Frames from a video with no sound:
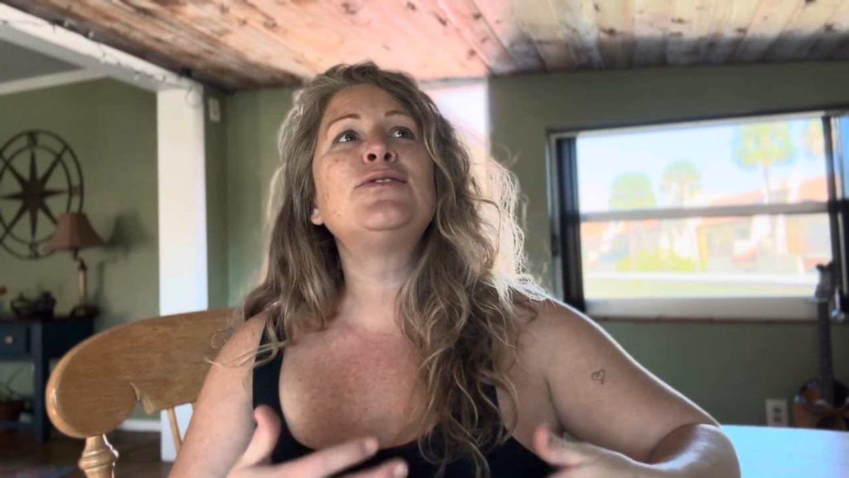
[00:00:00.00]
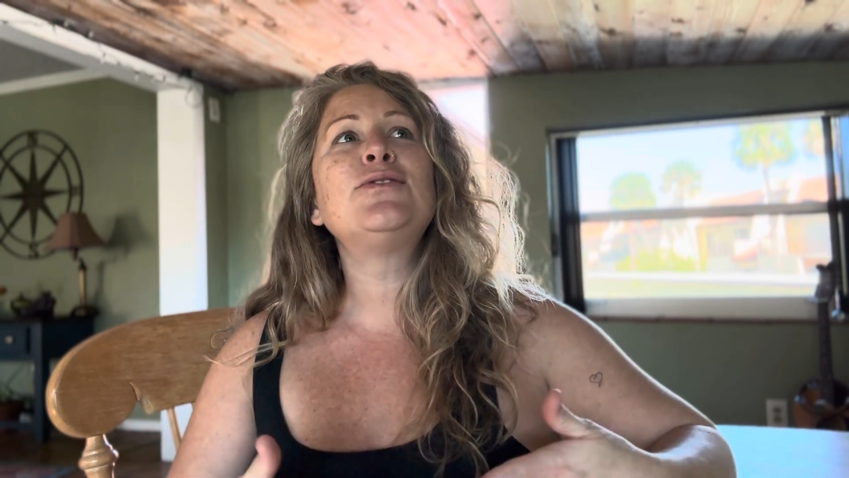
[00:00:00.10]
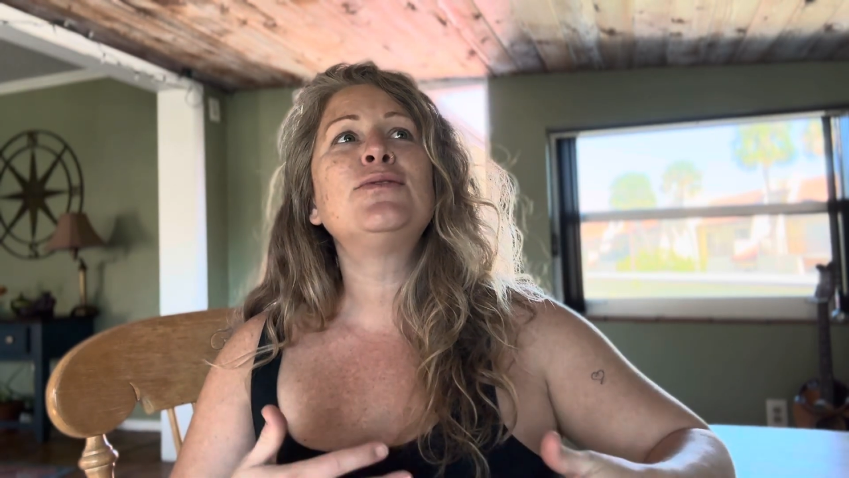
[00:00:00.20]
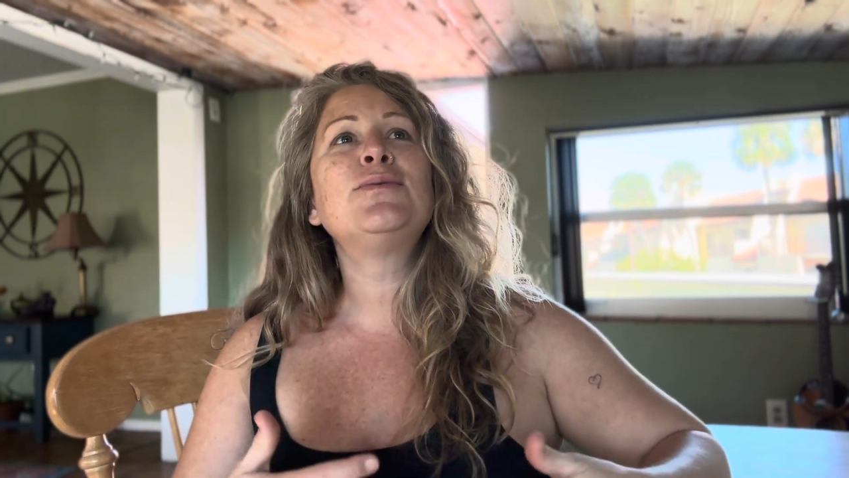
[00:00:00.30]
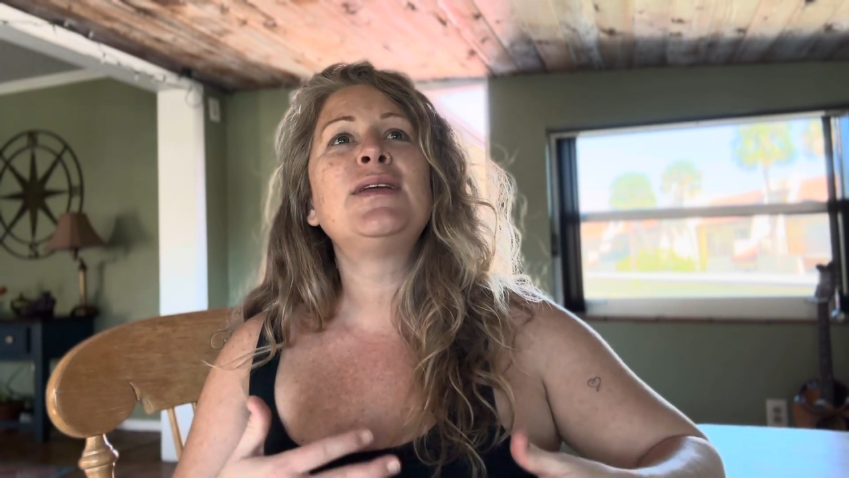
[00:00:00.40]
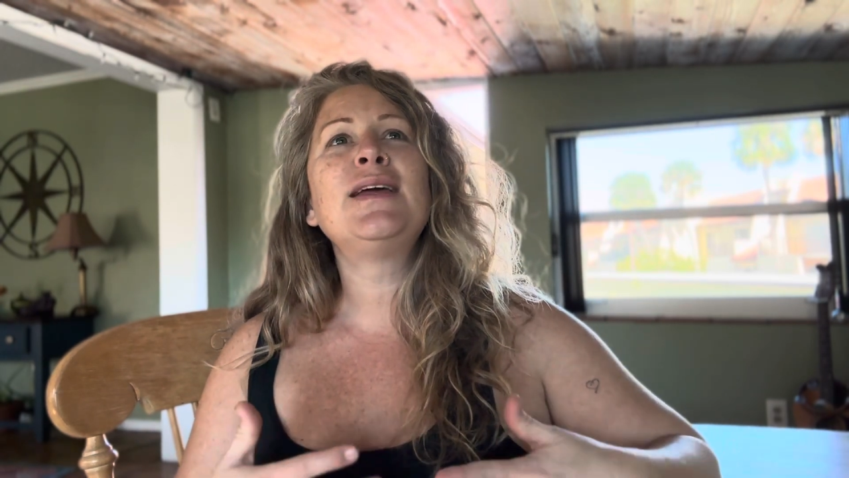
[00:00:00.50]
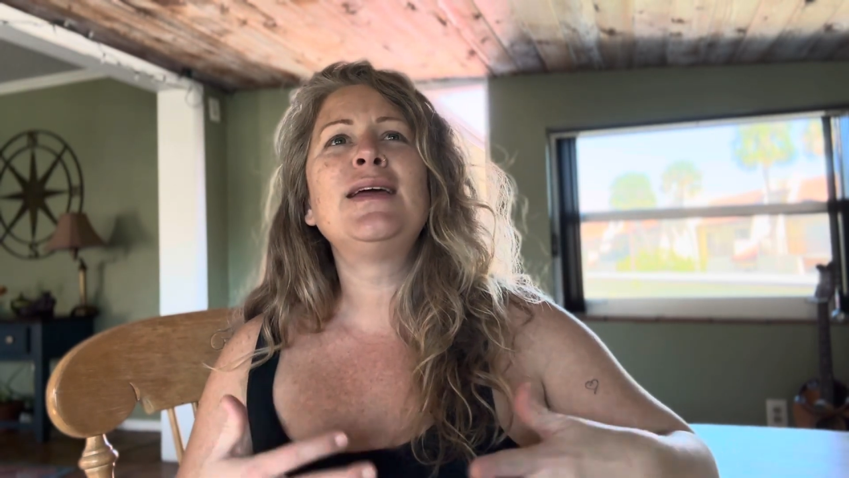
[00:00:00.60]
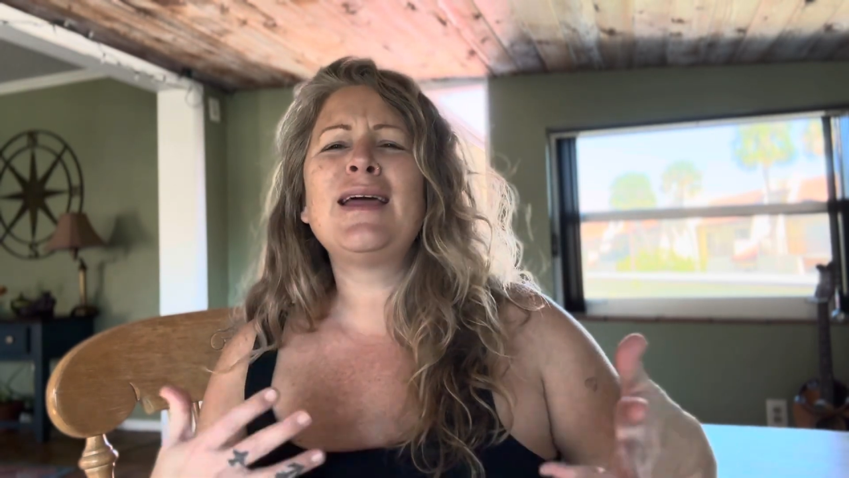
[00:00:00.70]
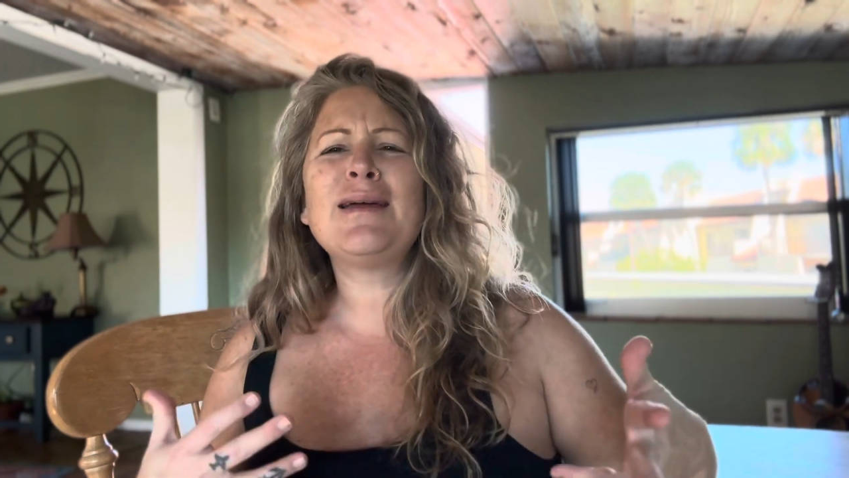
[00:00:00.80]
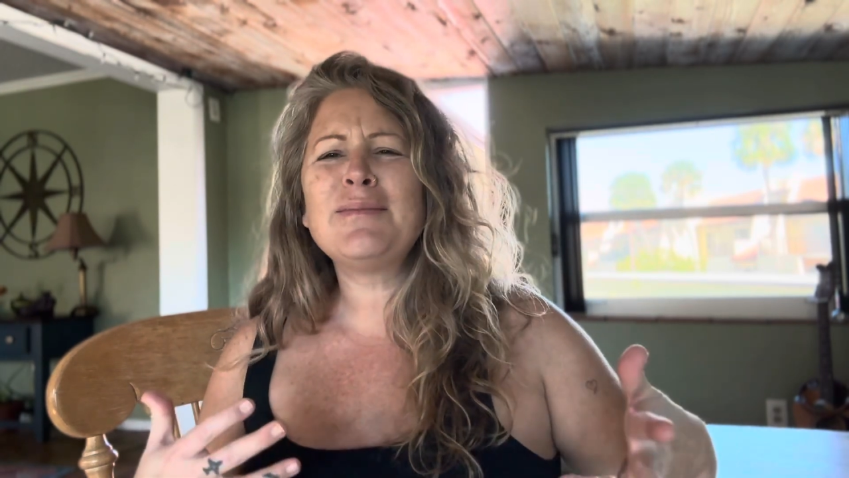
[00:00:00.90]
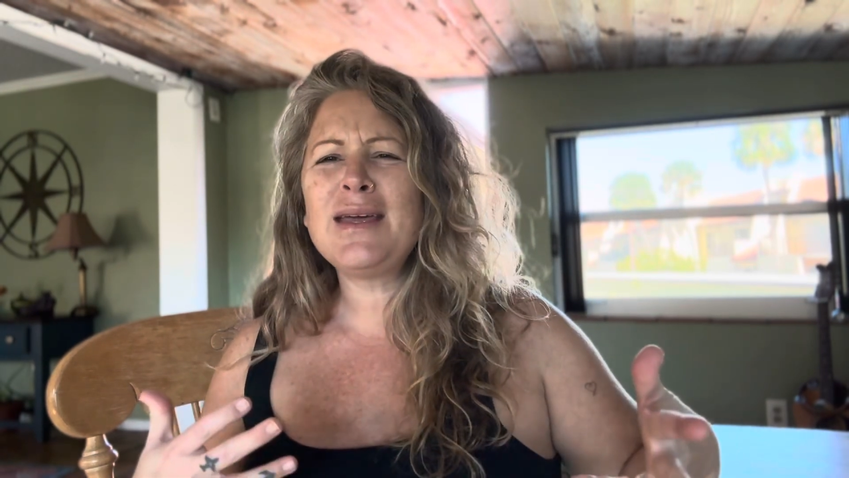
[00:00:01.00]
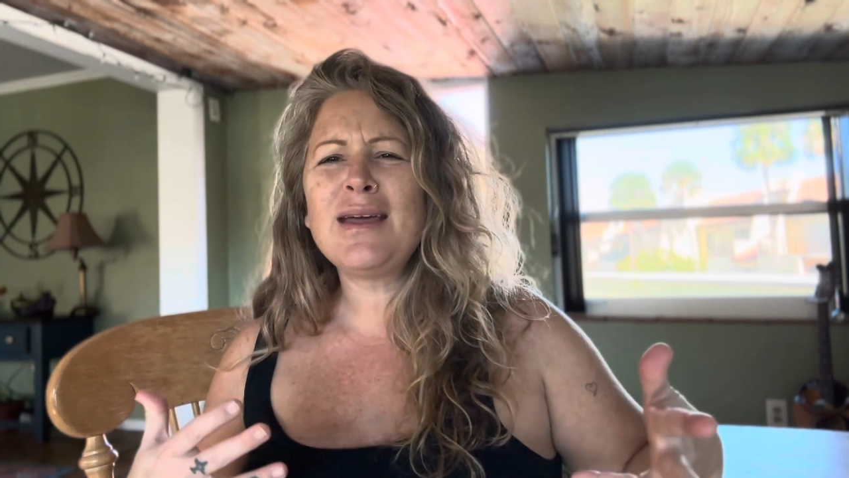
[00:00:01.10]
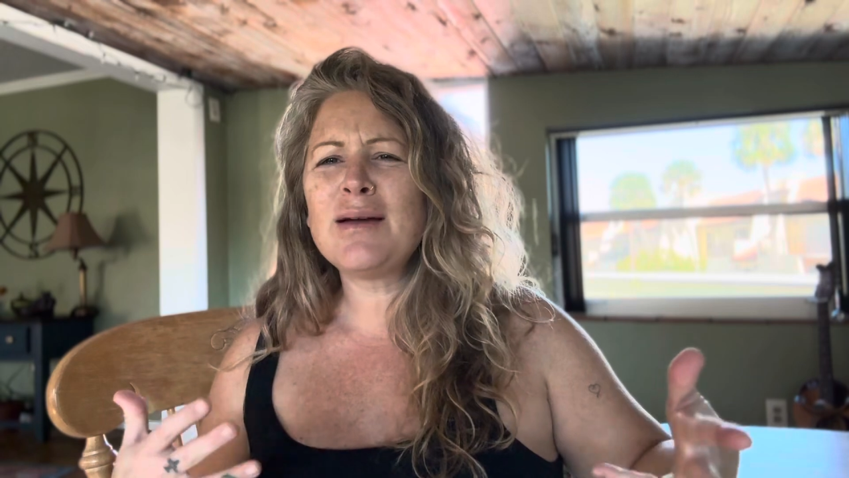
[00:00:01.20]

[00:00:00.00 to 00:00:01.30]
don't really get me.